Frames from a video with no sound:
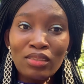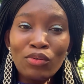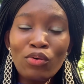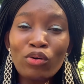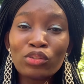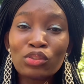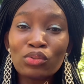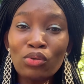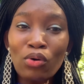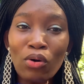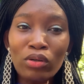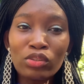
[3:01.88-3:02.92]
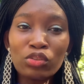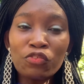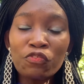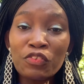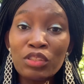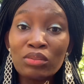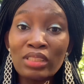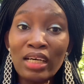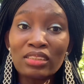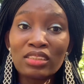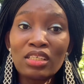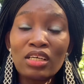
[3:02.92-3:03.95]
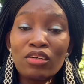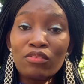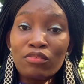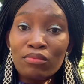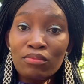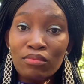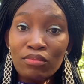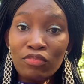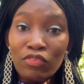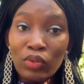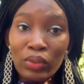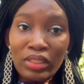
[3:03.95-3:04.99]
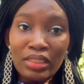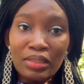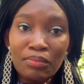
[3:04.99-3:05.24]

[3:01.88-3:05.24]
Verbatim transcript: Go to God to fill that void.